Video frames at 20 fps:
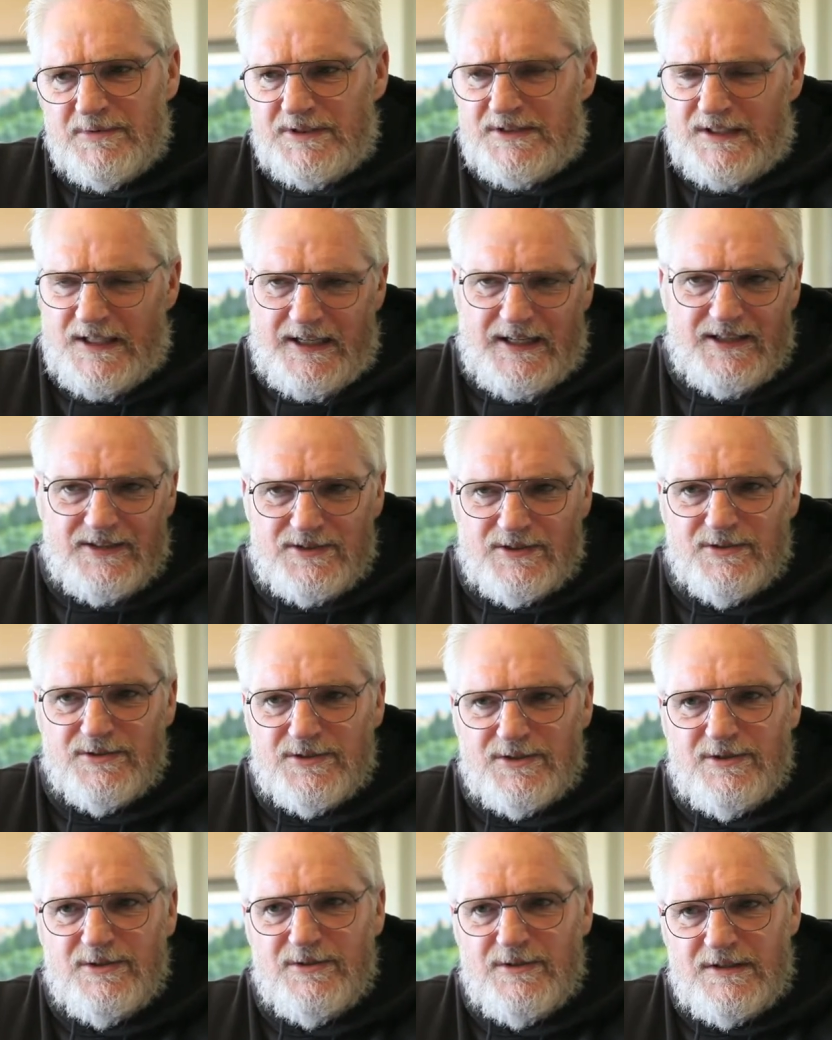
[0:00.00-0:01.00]
which I guess
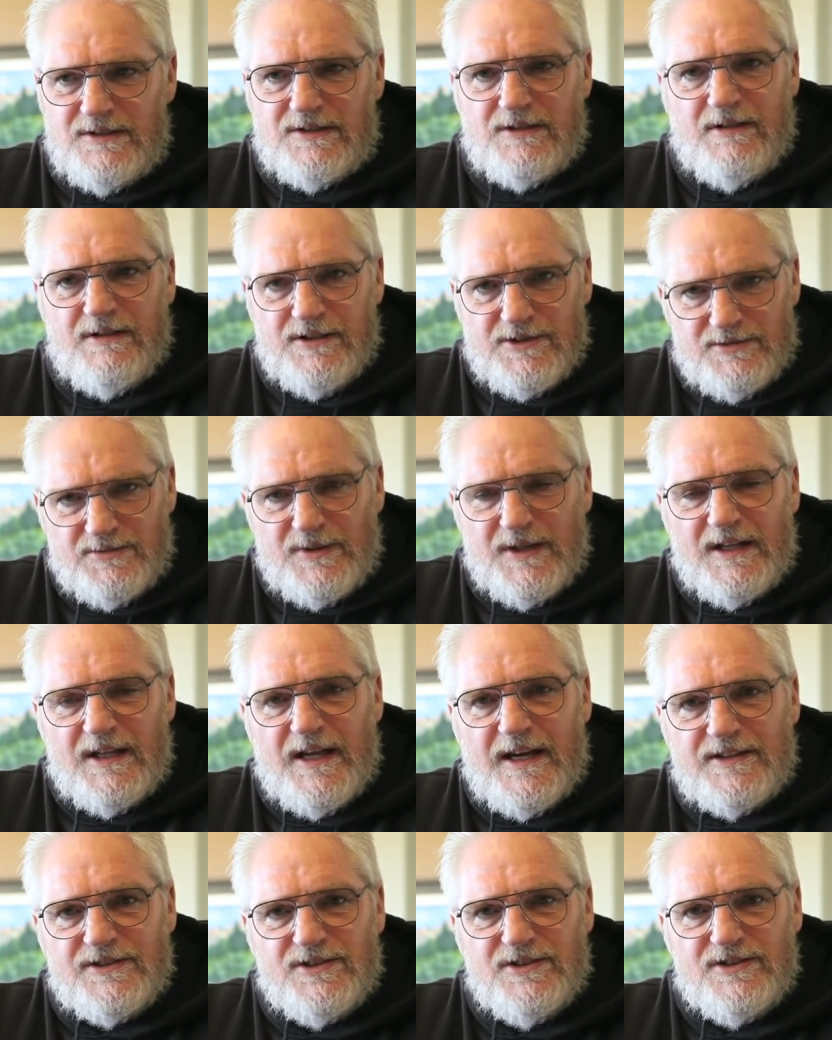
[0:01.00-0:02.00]
those duties are his
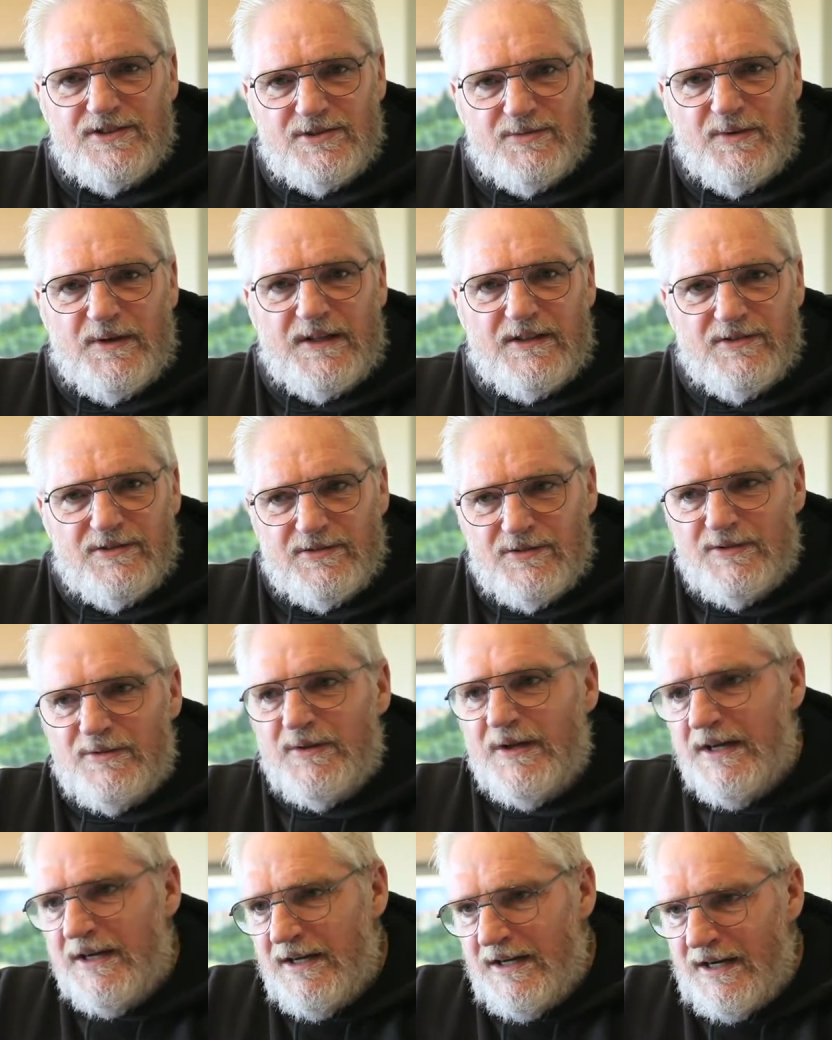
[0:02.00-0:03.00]
re-election swing
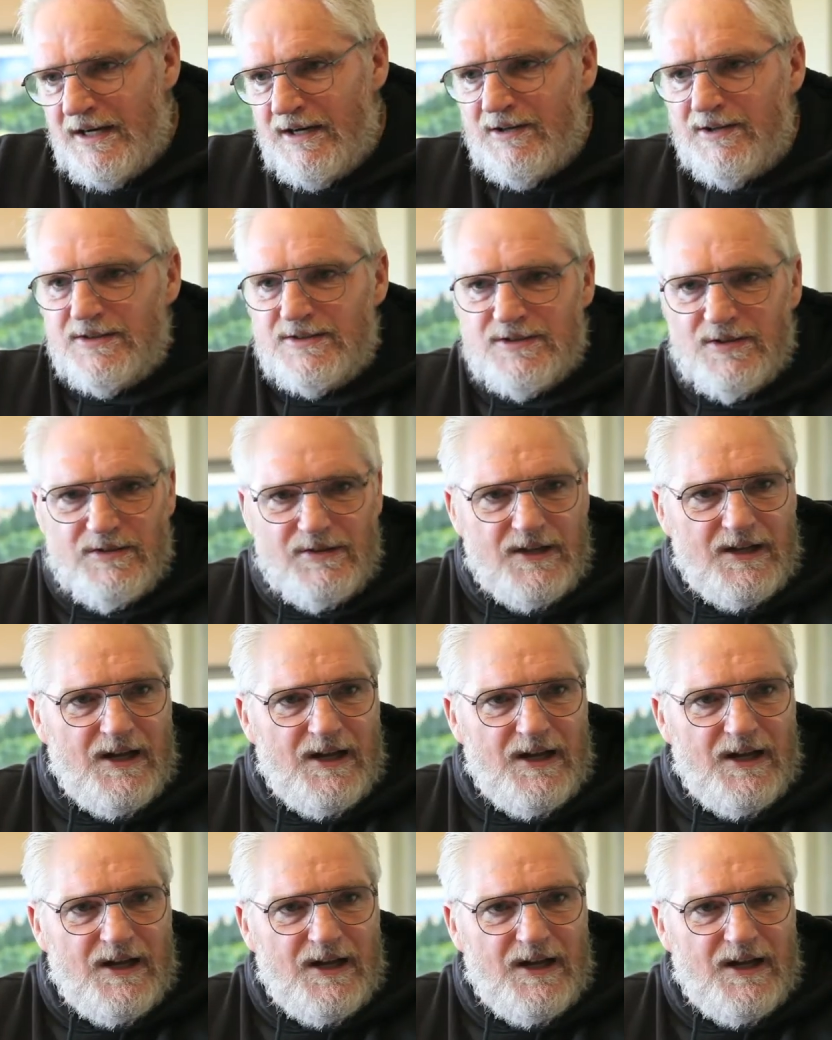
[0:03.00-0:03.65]
through Arizona,